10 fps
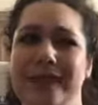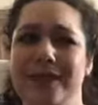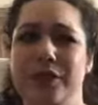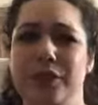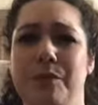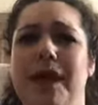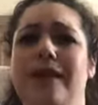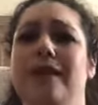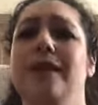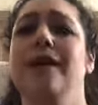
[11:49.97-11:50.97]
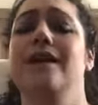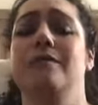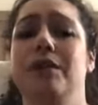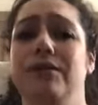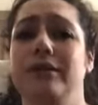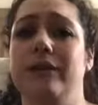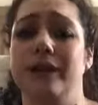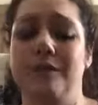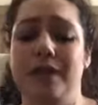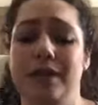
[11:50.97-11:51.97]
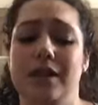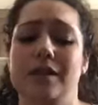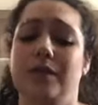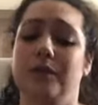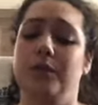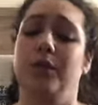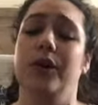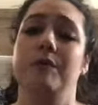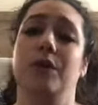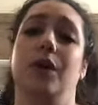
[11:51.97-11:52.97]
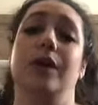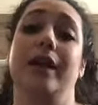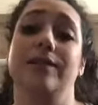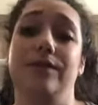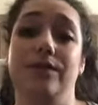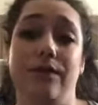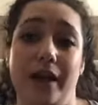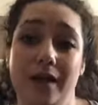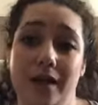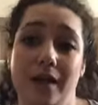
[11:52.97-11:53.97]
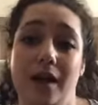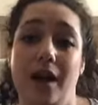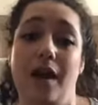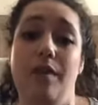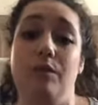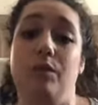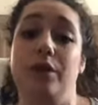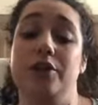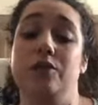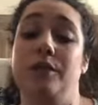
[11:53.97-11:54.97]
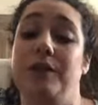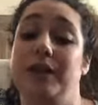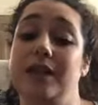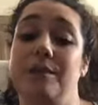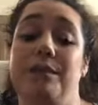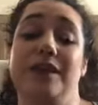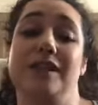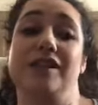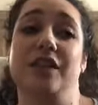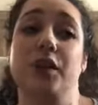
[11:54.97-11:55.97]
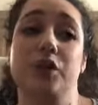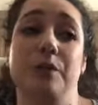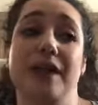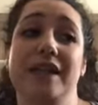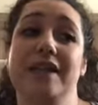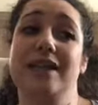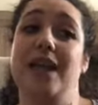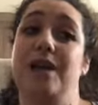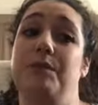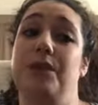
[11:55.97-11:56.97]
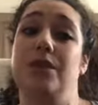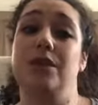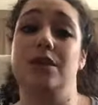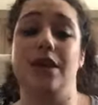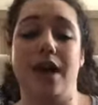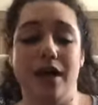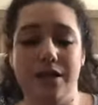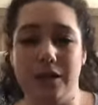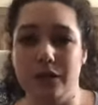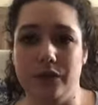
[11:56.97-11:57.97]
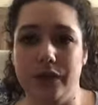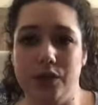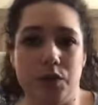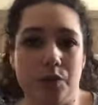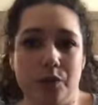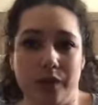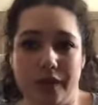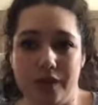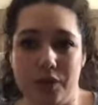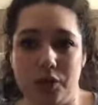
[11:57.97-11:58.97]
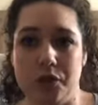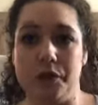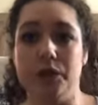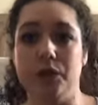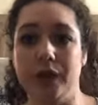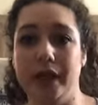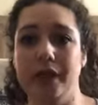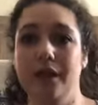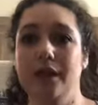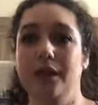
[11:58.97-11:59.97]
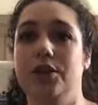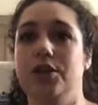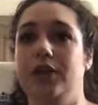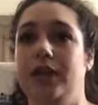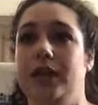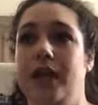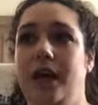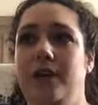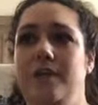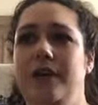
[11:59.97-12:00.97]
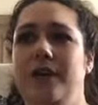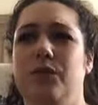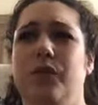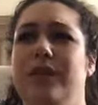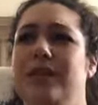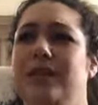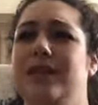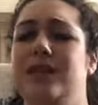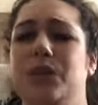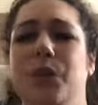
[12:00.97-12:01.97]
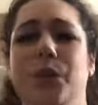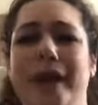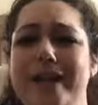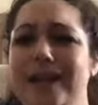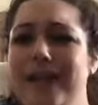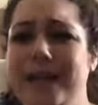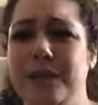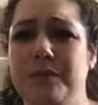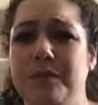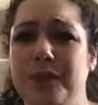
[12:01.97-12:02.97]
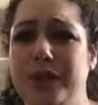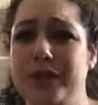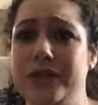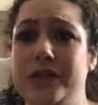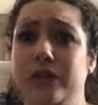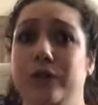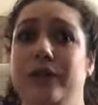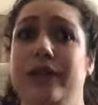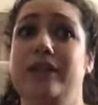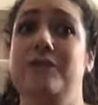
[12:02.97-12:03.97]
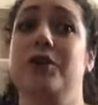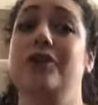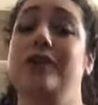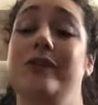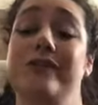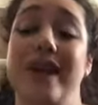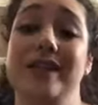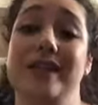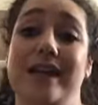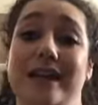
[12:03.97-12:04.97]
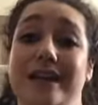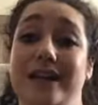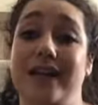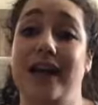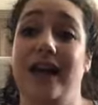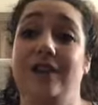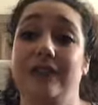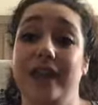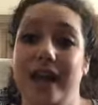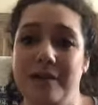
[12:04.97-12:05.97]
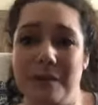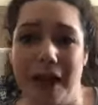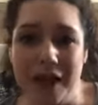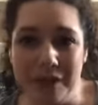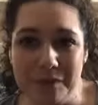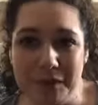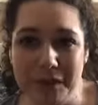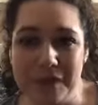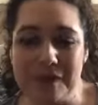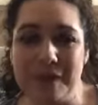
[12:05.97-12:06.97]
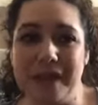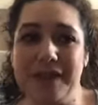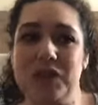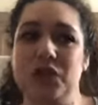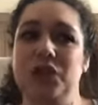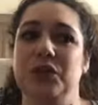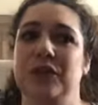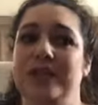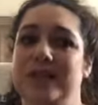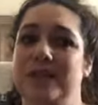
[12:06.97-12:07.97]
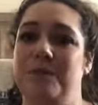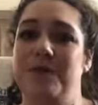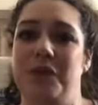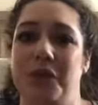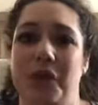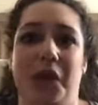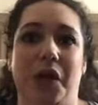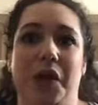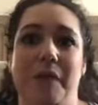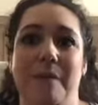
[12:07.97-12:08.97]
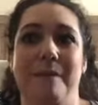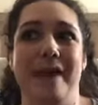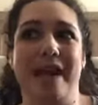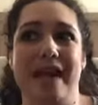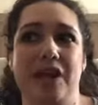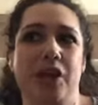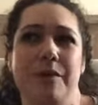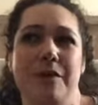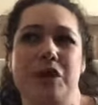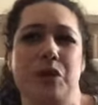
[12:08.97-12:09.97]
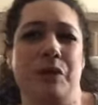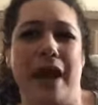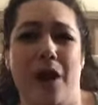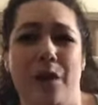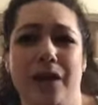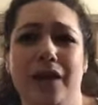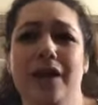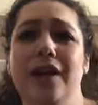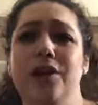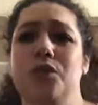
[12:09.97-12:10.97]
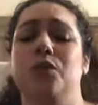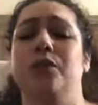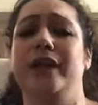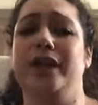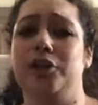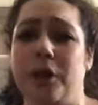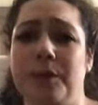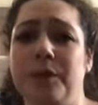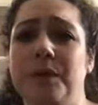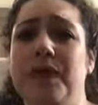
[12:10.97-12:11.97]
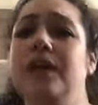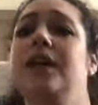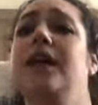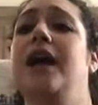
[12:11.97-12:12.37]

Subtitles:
Didn't do math. Then my friend recommended this other program called Life of Fred, which we picked up because it's literature based, and my daughter's an excellent reader. She's been reading since she was 3. She reads these crazy books. She reads books so fast that I really hate buying books because she reads them in 30 minutes to an hour. She'll read a chapter book.